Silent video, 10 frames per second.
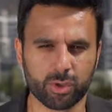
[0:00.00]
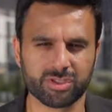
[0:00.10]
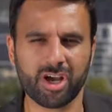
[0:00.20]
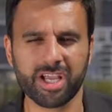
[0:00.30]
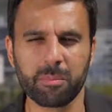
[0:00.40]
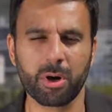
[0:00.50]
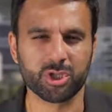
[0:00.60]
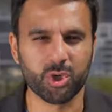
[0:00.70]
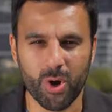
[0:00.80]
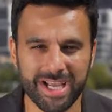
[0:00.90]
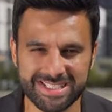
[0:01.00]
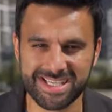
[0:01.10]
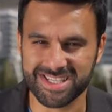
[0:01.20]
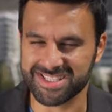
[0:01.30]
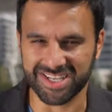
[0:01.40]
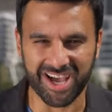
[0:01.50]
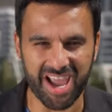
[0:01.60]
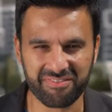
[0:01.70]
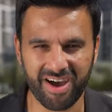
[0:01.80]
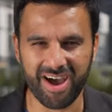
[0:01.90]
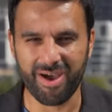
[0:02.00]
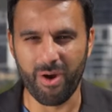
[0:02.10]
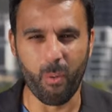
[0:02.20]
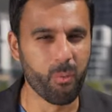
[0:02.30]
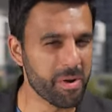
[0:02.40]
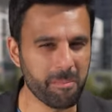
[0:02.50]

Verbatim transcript: we're talking about coexistence in Haifa, we